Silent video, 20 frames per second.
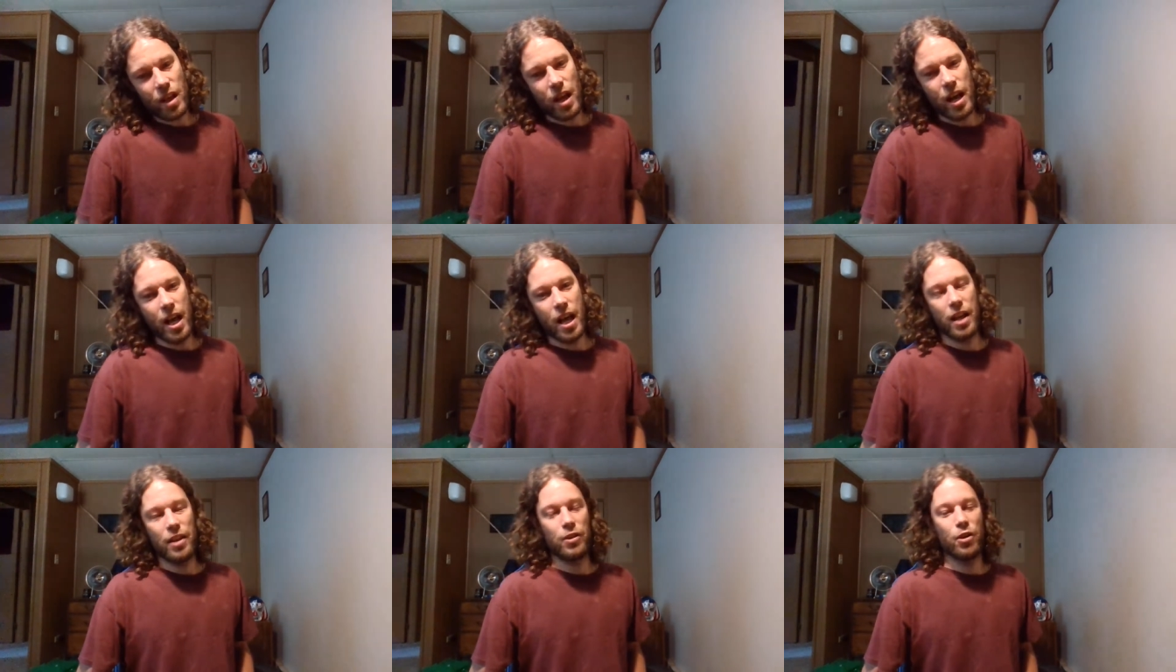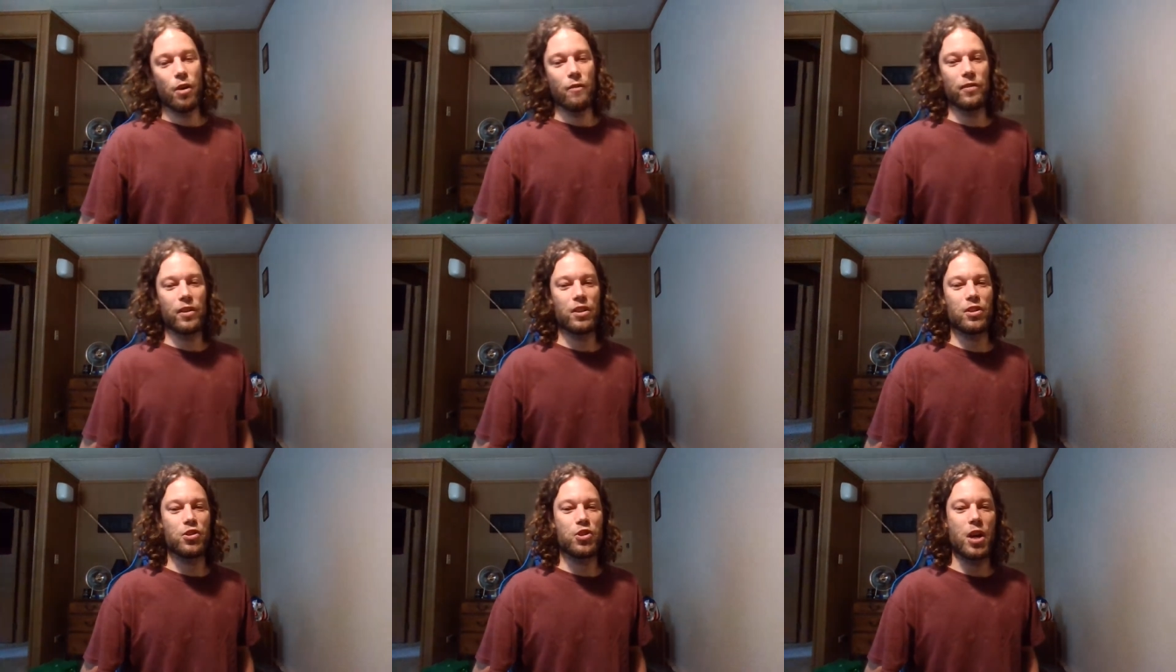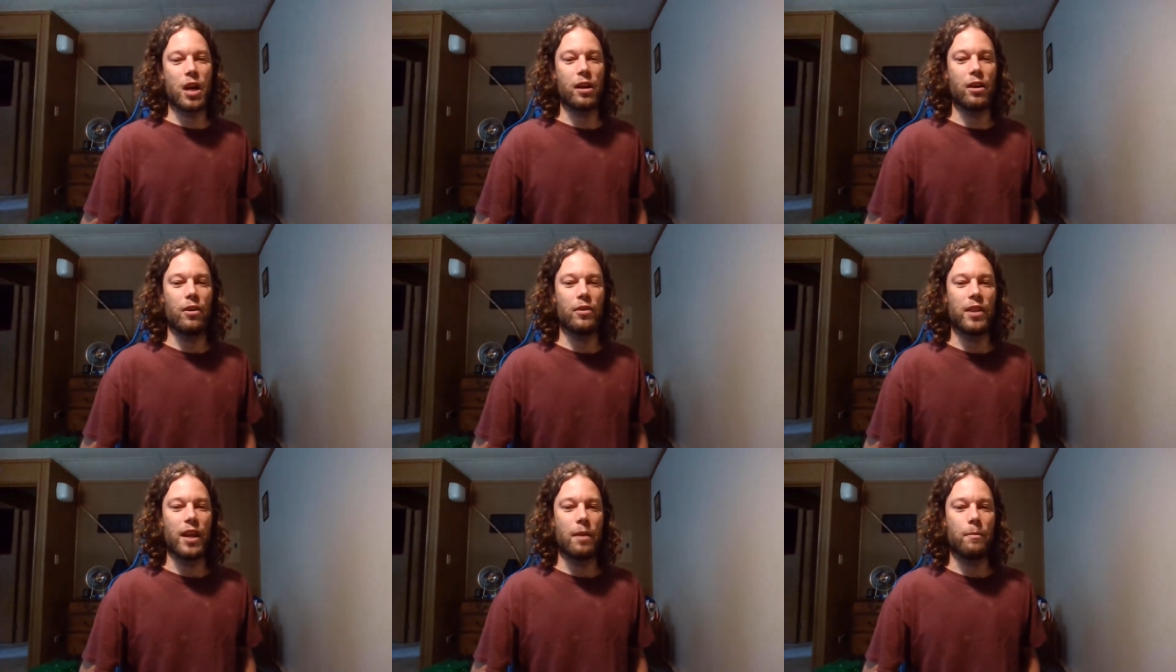and don't forget to check
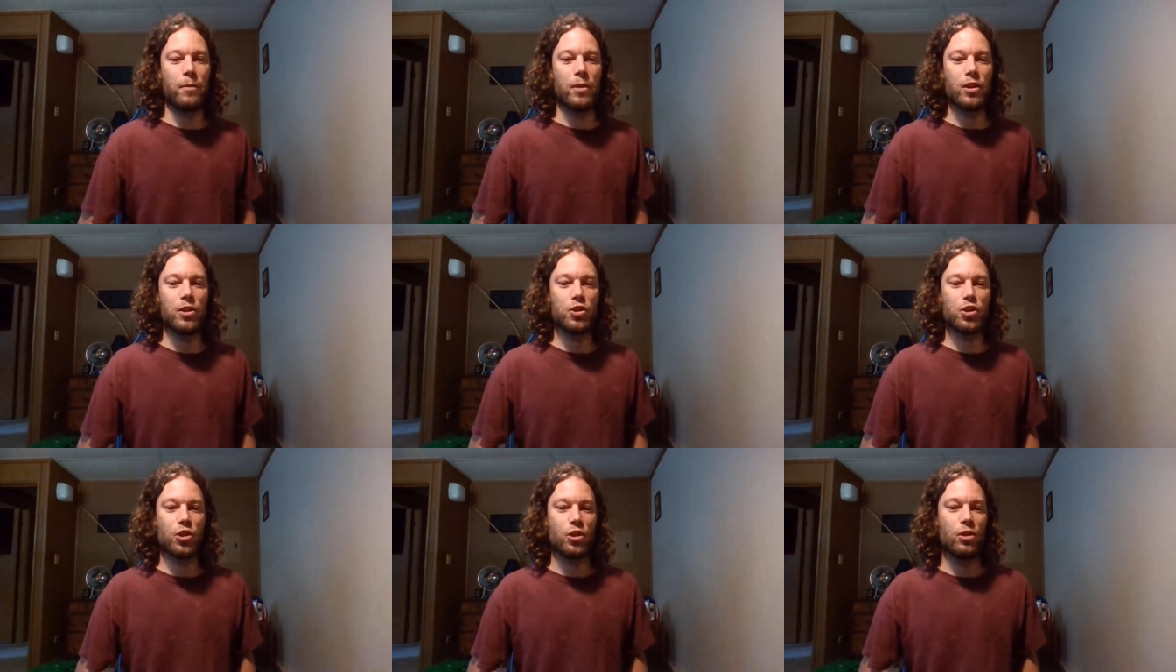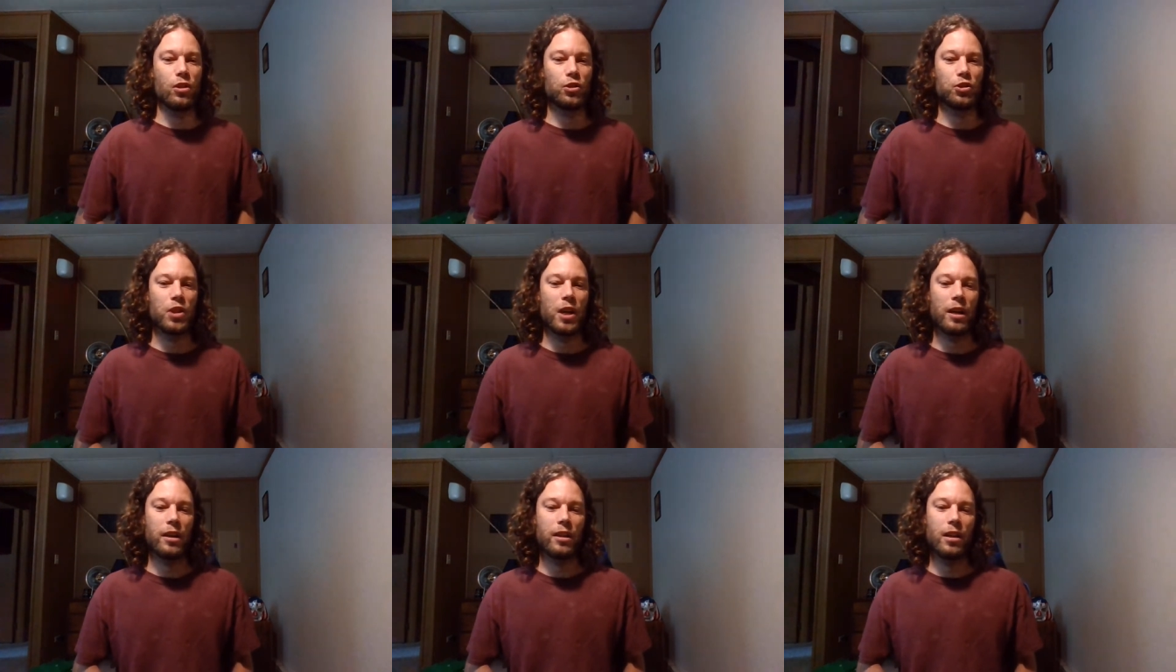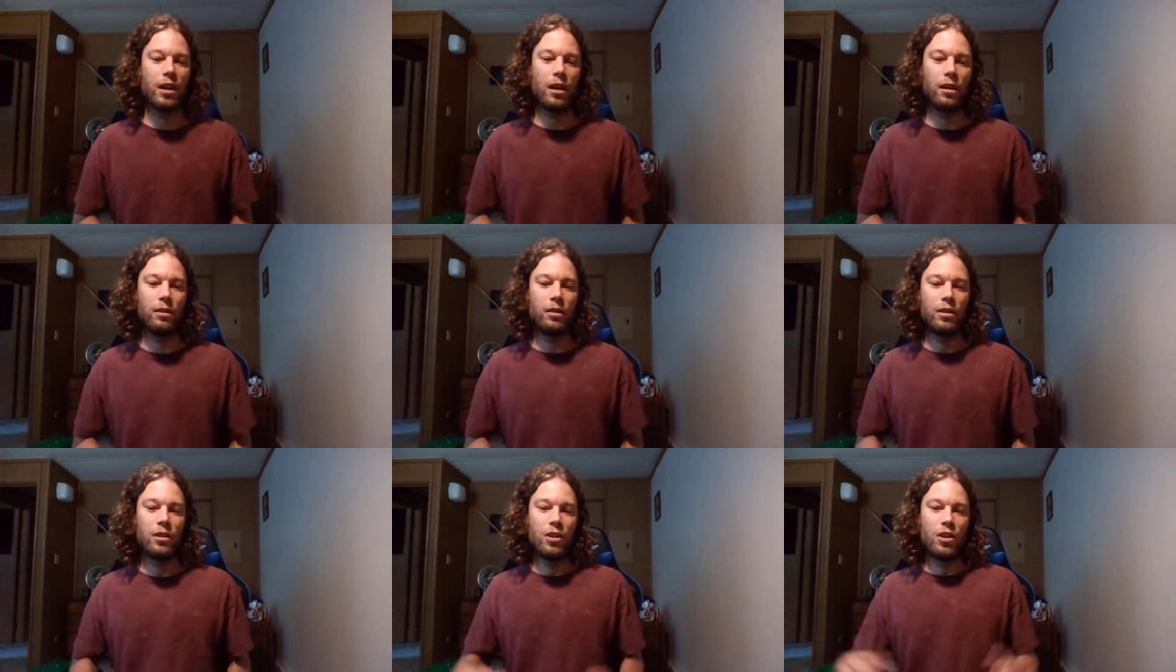out that merch. Go check it out.